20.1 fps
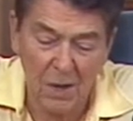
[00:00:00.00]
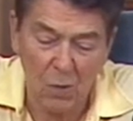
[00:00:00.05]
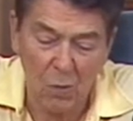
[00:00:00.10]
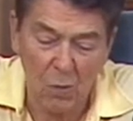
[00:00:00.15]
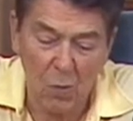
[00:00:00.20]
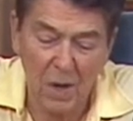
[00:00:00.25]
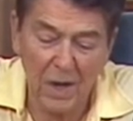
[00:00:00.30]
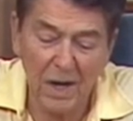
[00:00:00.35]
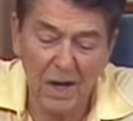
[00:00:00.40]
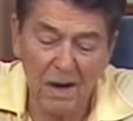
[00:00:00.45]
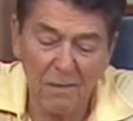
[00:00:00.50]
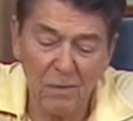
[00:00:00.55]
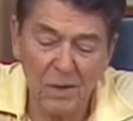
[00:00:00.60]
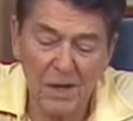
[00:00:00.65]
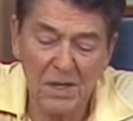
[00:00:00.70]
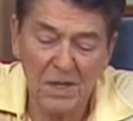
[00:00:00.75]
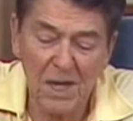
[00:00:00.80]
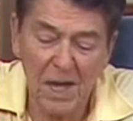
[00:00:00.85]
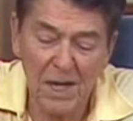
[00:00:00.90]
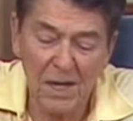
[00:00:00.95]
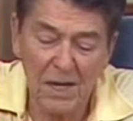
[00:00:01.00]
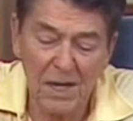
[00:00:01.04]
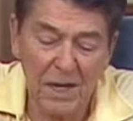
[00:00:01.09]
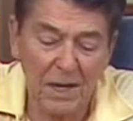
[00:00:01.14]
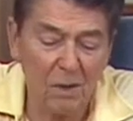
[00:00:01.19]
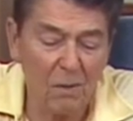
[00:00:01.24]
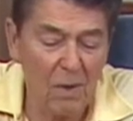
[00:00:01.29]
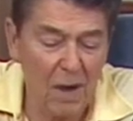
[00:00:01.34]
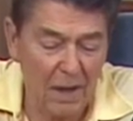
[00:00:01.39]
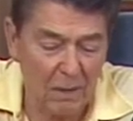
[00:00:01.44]
1 in every 10
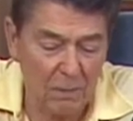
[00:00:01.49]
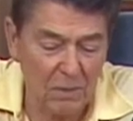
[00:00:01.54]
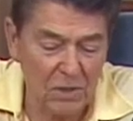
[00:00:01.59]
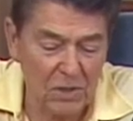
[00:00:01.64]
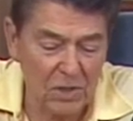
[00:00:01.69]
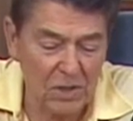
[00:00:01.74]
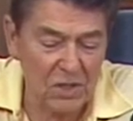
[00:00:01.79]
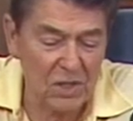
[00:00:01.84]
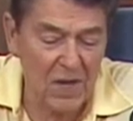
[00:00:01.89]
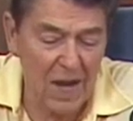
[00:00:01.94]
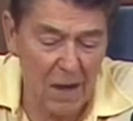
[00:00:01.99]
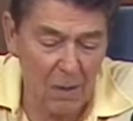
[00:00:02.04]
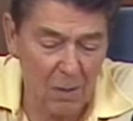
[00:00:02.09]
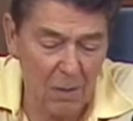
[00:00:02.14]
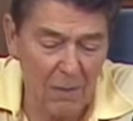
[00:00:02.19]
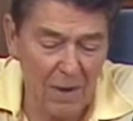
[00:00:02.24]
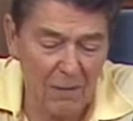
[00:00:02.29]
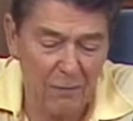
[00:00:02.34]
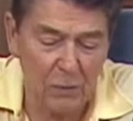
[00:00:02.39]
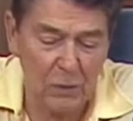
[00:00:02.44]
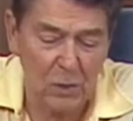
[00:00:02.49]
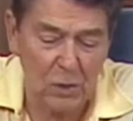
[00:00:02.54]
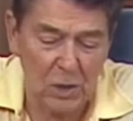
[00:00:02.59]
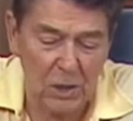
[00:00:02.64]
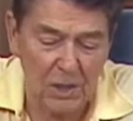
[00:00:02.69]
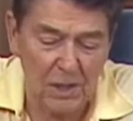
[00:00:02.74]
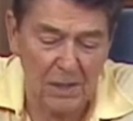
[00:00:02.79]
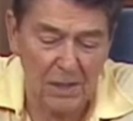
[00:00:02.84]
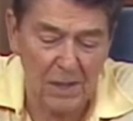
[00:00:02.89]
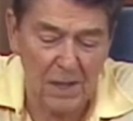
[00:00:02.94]
Nicaraguans is now a
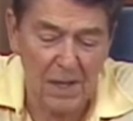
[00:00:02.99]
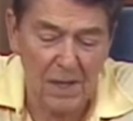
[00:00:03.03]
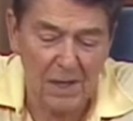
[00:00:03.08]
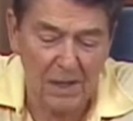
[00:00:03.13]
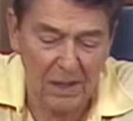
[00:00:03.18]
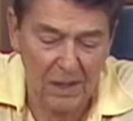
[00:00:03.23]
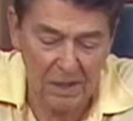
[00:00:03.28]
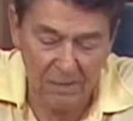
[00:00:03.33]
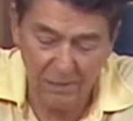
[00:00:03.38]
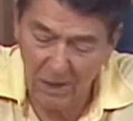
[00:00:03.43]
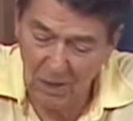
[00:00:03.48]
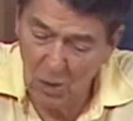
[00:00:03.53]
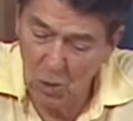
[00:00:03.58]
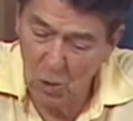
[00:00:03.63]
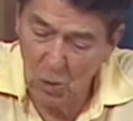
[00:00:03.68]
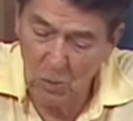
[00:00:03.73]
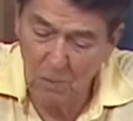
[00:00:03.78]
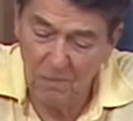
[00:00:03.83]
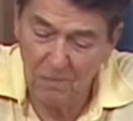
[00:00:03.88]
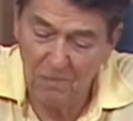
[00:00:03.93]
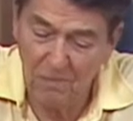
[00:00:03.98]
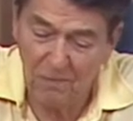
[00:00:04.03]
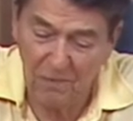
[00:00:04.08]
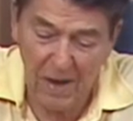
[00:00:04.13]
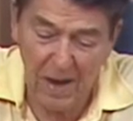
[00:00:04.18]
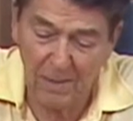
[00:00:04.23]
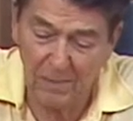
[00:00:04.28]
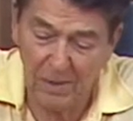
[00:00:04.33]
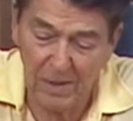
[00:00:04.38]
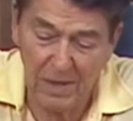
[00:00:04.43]
refugee, leaving home,
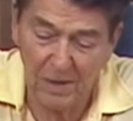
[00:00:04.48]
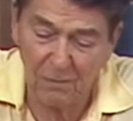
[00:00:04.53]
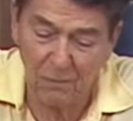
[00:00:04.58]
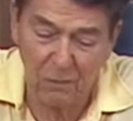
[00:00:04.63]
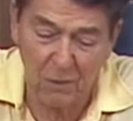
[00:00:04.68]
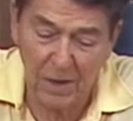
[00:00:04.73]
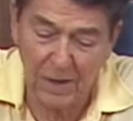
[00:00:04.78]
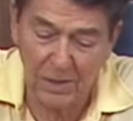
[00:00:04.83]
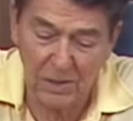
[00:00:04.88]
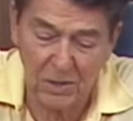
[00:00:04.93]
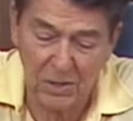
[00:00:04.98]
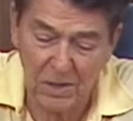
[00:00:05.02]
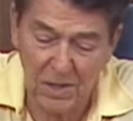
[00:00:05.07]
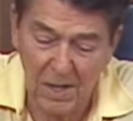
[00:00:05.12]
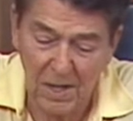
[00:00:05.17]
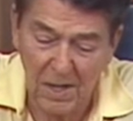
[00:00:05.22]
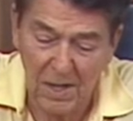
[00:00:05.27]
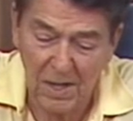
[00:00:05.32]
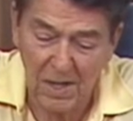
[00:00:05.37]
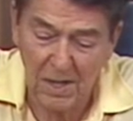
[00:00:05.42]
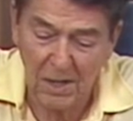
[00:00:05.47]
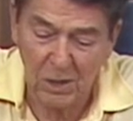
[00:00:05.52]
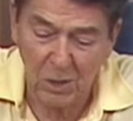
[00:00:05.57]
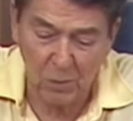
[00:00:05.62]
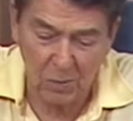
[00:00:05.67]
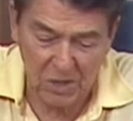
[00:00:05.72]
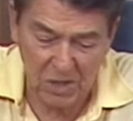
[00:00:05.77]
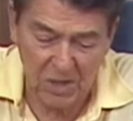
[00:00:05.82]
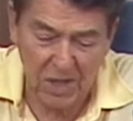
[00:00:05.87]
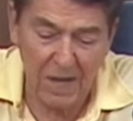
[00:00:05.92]
family, and friends
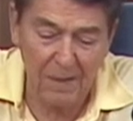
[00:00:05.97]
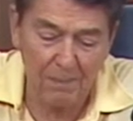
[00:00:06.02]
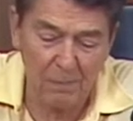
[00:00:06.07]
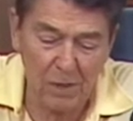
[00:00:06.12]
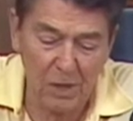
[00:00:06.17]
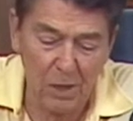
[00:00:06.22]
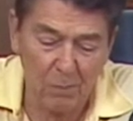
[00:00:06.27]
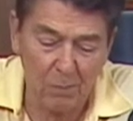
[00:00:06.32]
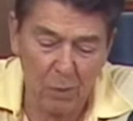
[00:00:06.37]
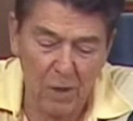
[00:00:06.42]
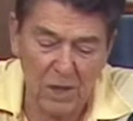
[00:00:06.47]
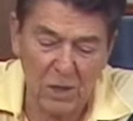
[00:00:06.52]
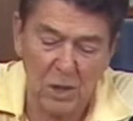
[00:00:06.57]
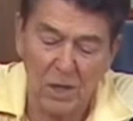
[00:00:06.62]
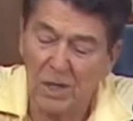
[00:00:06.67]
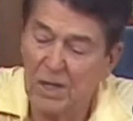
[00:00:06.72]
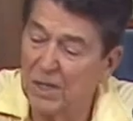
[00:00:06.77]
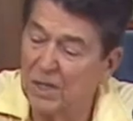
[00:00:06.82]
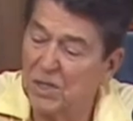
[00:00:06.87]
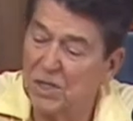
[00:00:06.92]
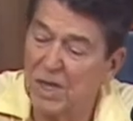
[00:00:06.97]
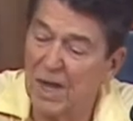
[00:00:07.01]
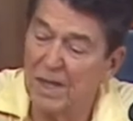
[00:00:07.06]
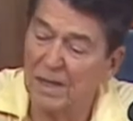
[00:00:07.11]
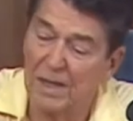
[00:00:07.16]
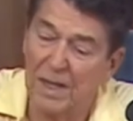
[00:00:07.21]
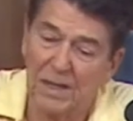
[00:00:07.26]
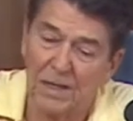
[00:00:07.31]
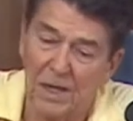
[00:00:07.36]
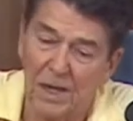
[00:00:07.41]
to escape the oppression
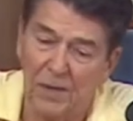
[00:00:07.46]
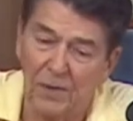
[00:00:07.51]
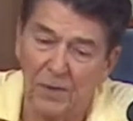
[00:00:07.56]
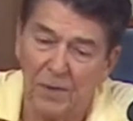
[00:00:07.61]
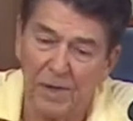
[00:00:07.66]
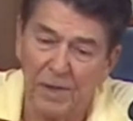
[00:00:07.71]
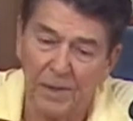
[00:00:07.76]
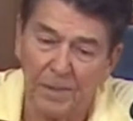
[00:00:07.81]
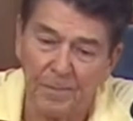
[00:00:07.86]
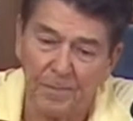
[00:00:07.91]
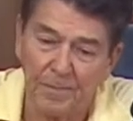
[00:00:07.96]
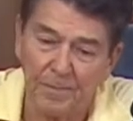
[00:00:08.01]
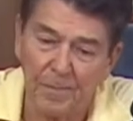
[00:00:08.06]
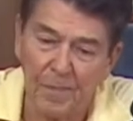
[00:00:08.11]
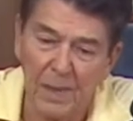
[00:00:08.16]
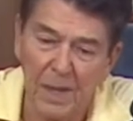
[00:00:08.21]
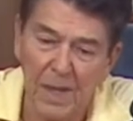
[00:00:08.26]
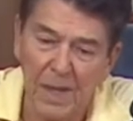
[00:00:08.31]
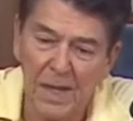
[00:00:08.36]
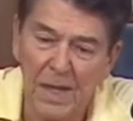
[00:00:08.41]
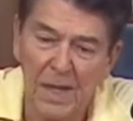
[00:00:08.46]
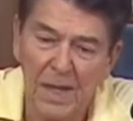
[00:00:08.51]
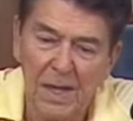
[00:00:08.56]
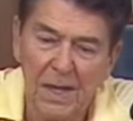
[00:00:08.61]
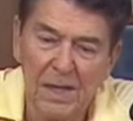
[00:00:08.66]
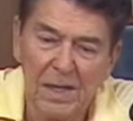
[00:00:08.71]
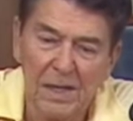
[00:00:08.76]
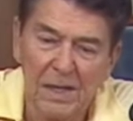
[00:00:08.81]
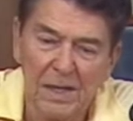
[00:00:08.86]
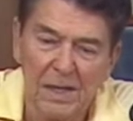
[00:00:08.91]
inside that country.
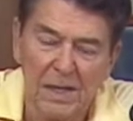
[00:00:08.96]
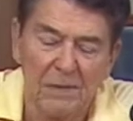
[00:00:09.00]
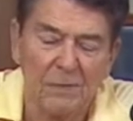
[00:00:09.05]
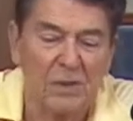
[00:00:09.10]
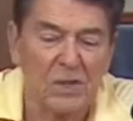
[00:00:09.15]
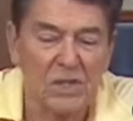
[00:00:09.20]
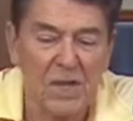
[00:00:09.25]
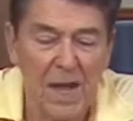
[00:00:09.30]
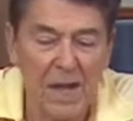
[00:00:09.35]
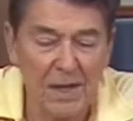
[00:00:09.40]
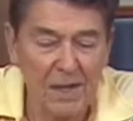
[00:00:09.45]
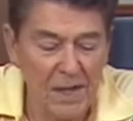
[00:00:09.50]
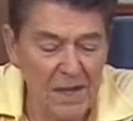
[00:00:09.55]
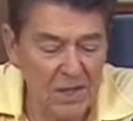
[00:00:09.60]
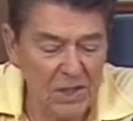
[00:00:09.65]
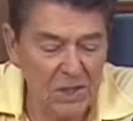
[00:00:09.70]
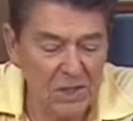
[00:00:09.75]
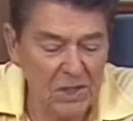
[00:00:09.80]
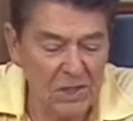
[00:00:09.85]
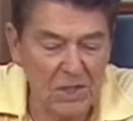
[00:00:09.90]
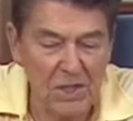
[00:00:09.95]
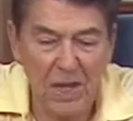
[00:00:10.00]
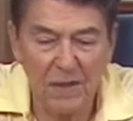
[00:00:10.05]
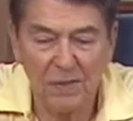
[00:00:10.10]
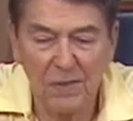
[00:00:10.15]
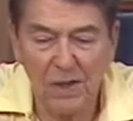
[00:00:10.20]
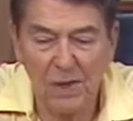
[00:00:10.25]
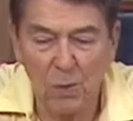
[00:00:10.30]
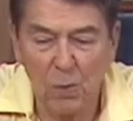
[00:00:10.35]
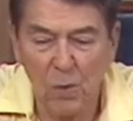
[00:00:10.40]
If the Sandinistas
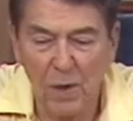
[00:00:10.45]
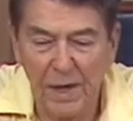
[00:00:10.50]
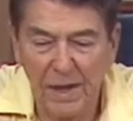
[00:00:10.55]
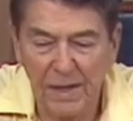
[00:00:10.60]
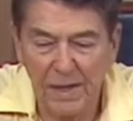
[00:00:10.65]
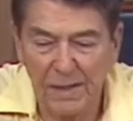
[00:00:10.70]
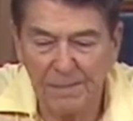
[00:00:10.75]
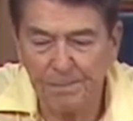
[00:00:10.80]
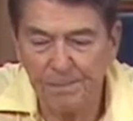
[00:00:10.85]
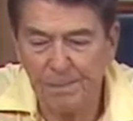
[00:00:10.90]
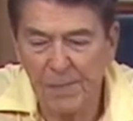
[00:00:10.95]
get their way,